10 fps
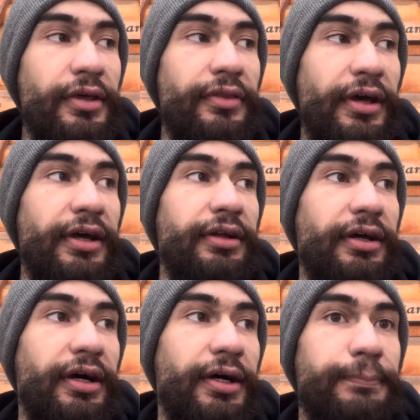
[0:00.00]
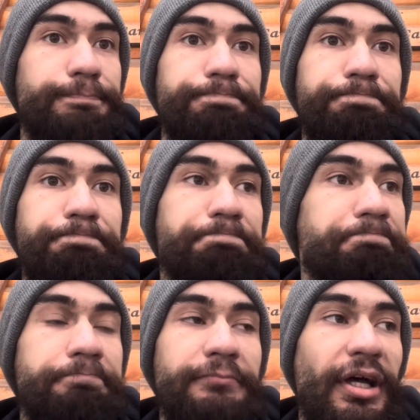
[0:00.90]
that
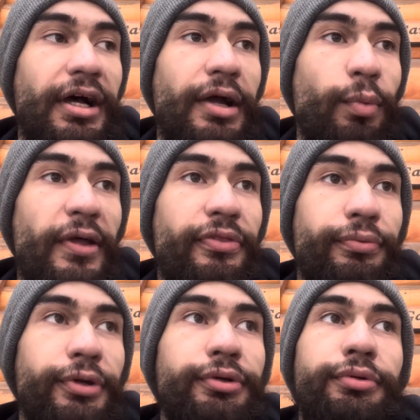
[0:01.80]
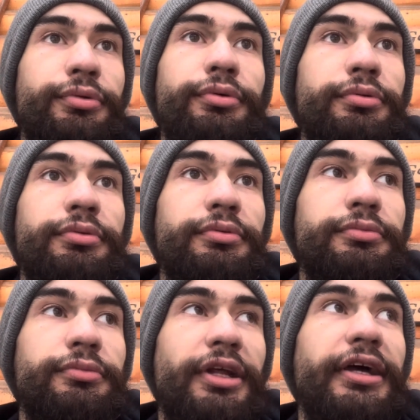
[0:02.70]
I went through
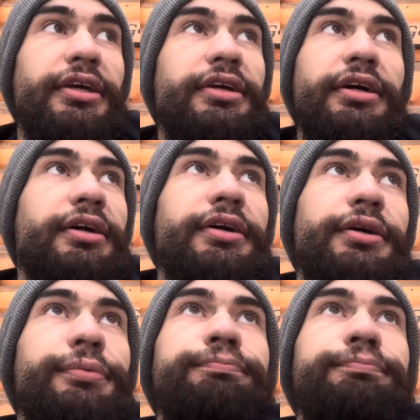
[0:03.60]
like, you